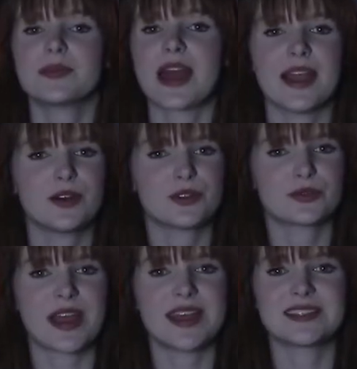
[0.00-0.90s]

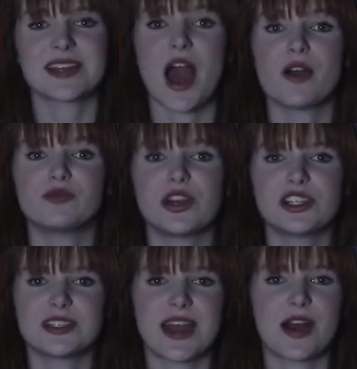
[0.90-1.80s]
heckles raised, a
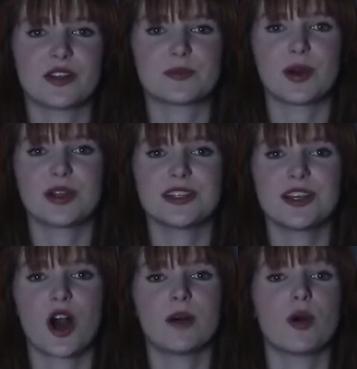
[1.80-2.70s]
rigid tail that's
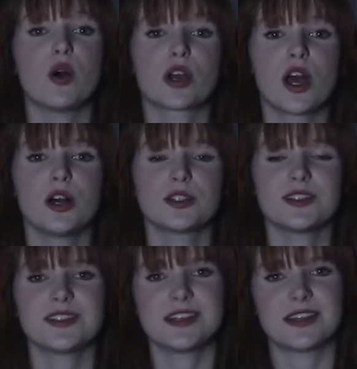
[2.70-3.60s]
pointing up or curled
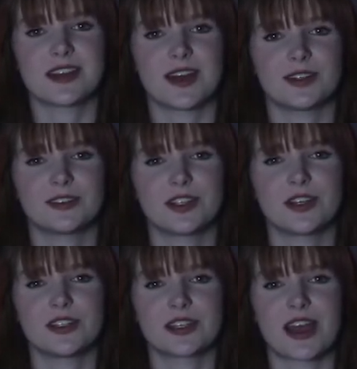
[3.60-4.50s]
underneath it or an
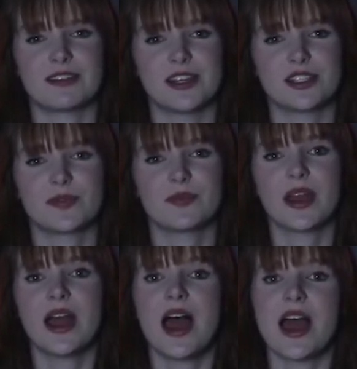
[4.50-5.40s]
undercarriage,
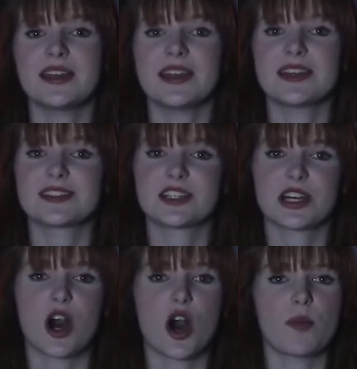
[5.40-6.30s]
and ears that
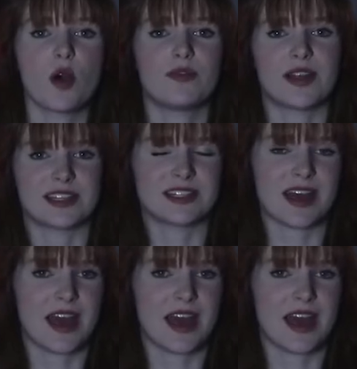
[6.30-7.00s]
are up or flat to the